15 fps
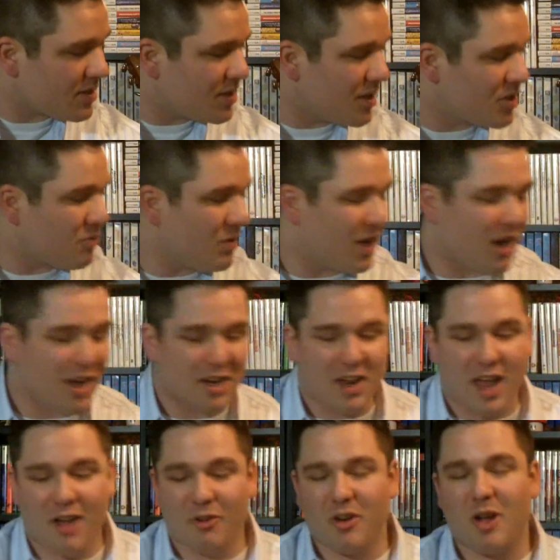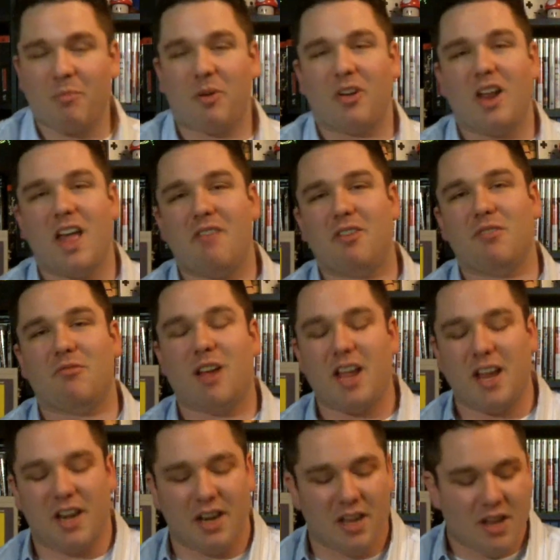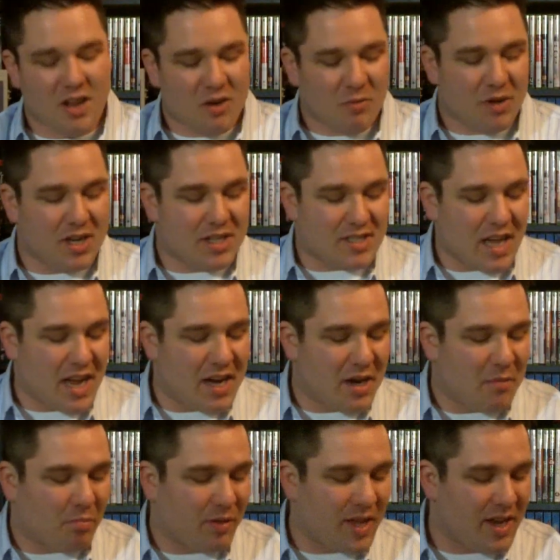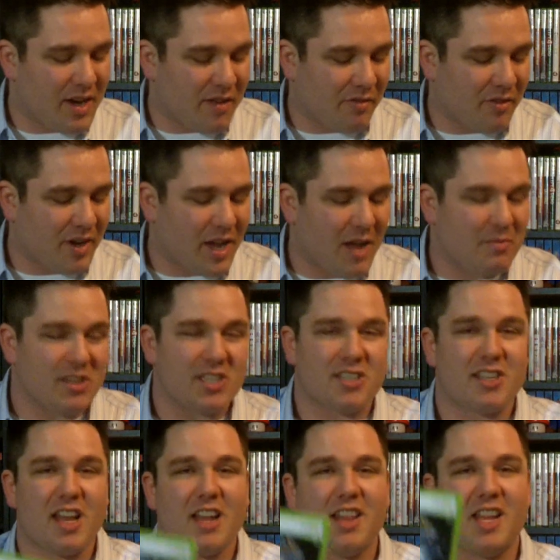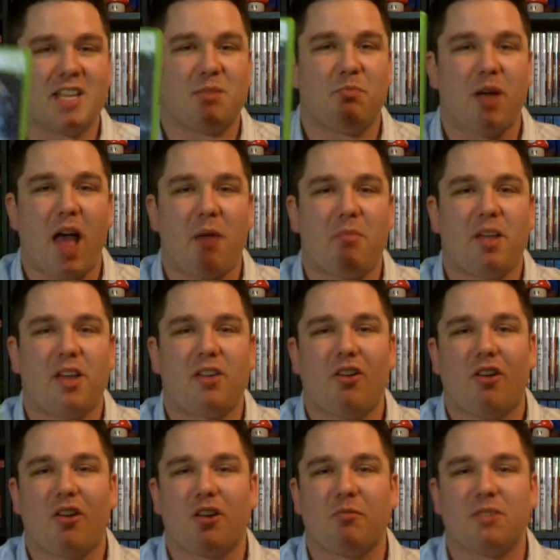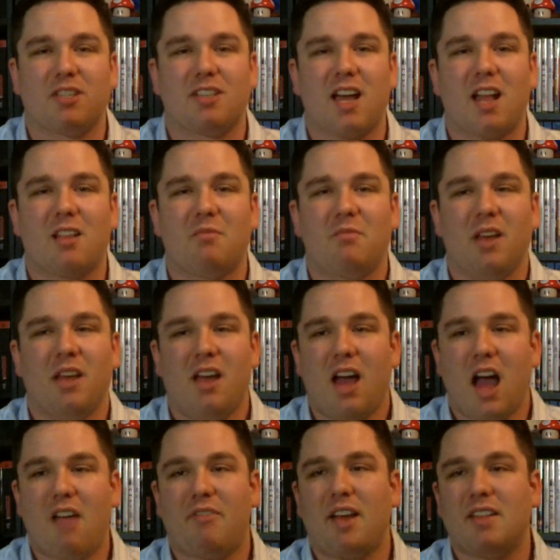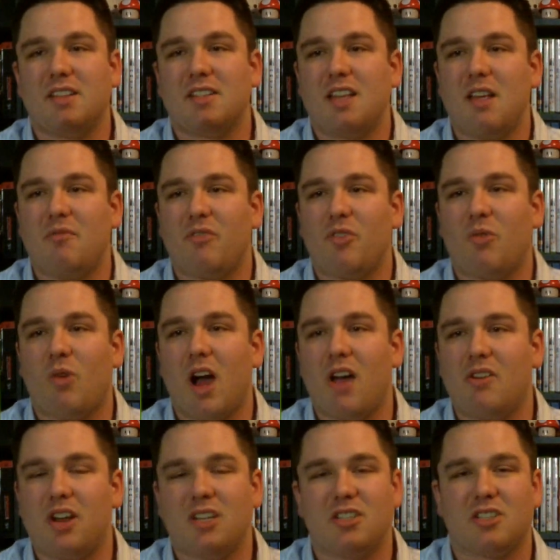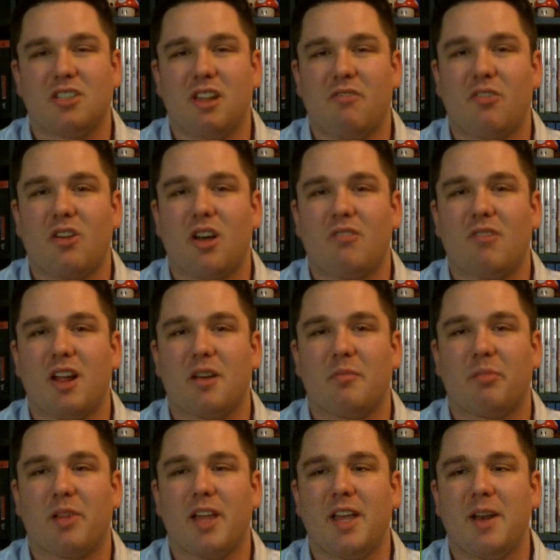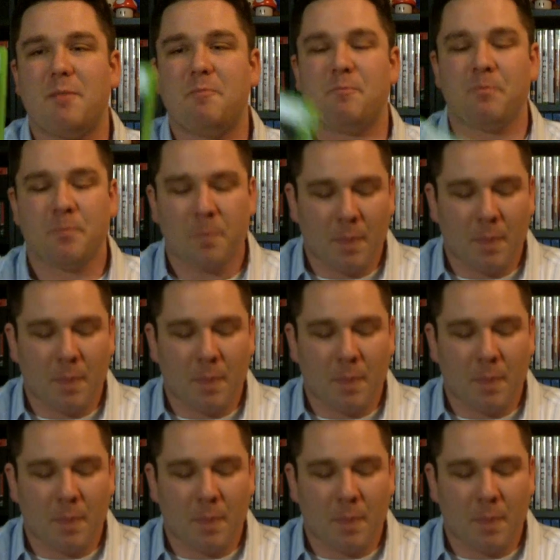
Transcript: since we got held up on Heavy Rain, we decided to play a different game instead, and that's Batman Arkham Asylum. I've had this game for a while, and I just never got around to playing it.